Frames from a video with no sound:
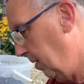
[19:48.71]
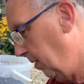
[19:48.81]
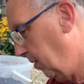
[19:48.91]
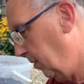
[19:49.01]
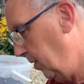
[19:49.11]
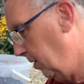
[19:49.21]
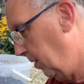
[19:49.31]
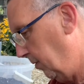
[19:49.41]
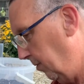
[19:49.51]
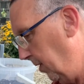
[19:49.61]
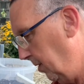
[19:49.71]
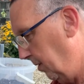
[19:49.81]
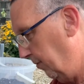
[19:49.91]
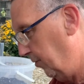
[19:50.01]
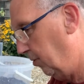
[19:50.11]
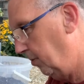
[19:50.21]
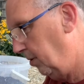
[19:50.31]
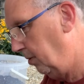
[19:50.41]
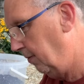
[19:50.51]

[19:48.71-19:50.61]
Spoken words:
I've got the other 3 that I've dropped on the